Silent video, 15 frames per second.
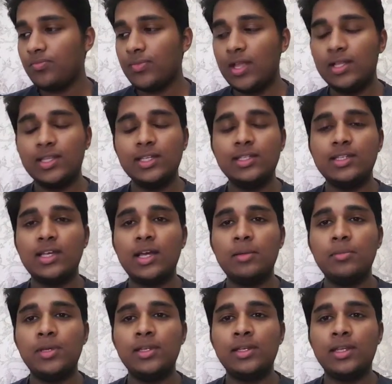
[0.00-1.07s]
I think
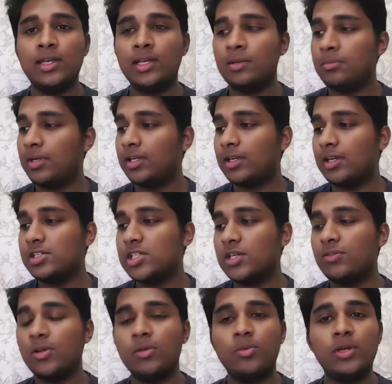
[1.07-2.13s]
Damian and
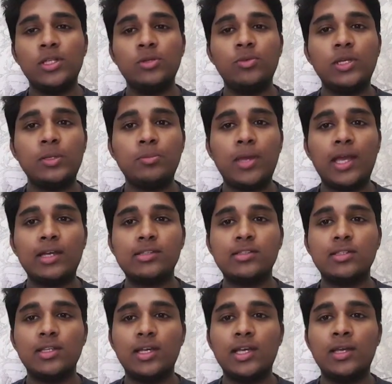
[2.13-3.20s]
Kandreva were the wing
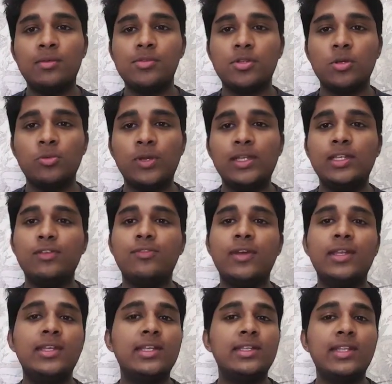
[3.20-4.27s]
backs. So when
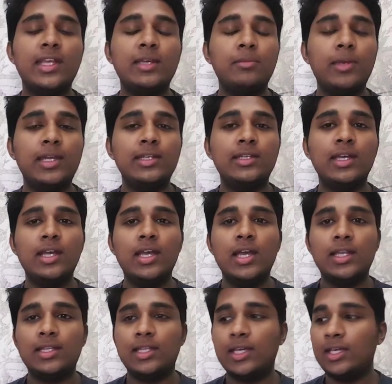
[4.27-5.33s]
defending,
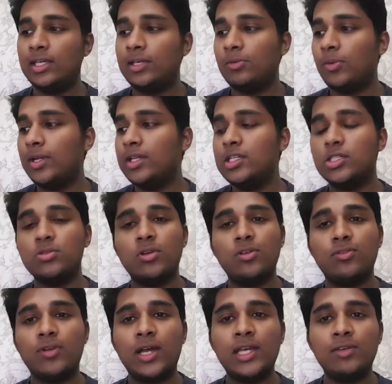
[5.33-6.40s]
they went into a
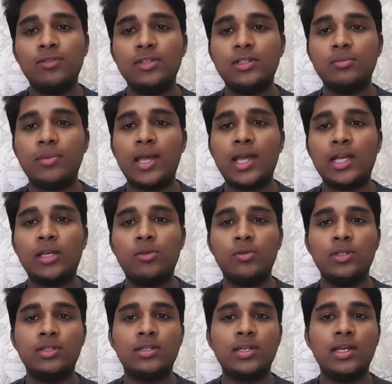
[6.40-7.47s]
five at the back
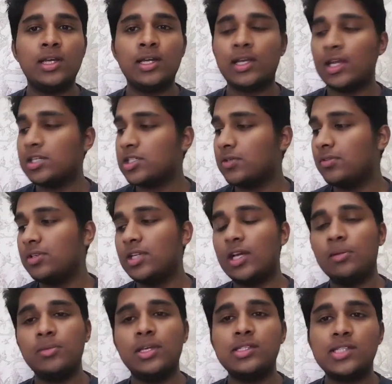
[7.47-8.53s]
with Kandreva and
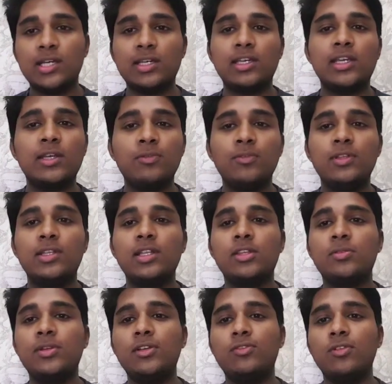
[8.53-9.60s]
Damian tucking it with the
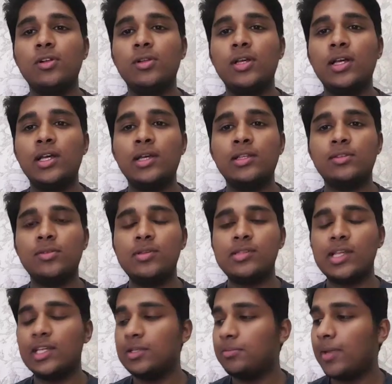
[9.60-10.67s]
three
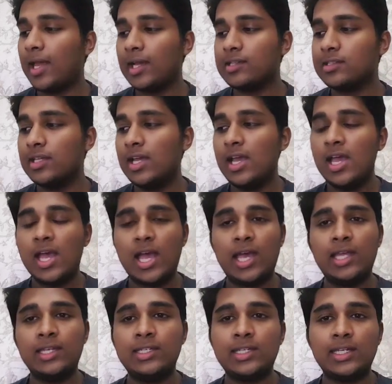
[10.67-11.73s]
centre backs.
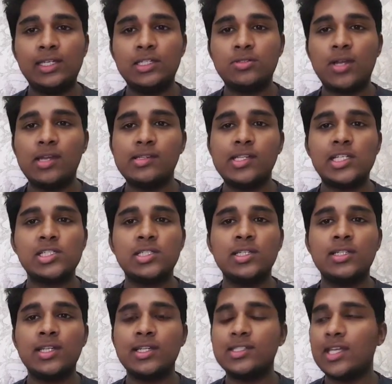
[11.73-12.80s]
And in transition
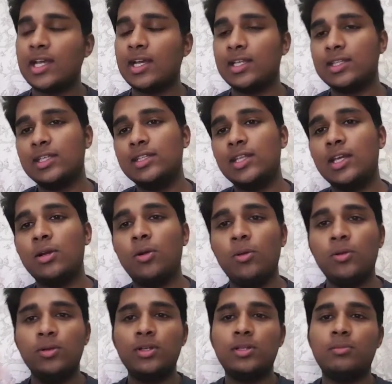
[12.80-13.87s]
and attack, I think they
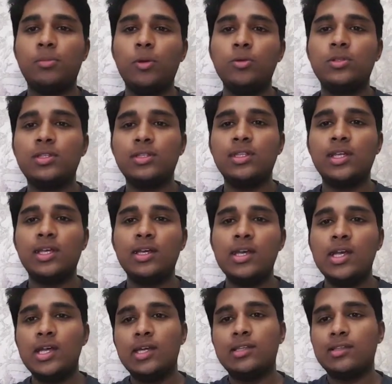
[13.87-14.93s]
hold both of the
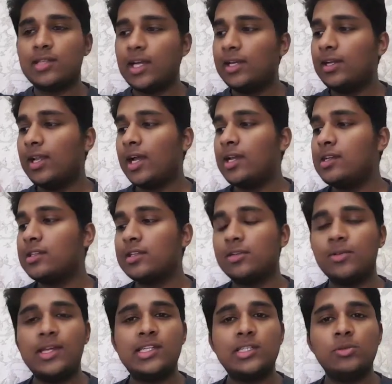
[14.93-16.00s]
sidelines,
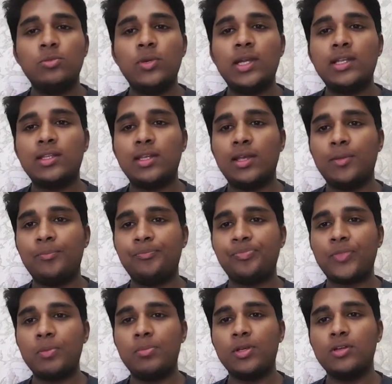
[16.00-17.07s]
creating width
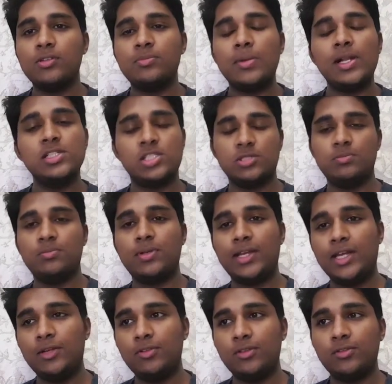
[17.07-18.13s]
because Belgium
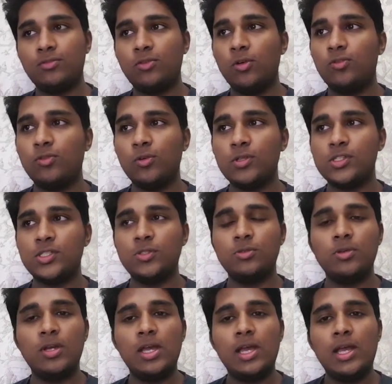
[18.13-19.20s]
played with 4-4-2.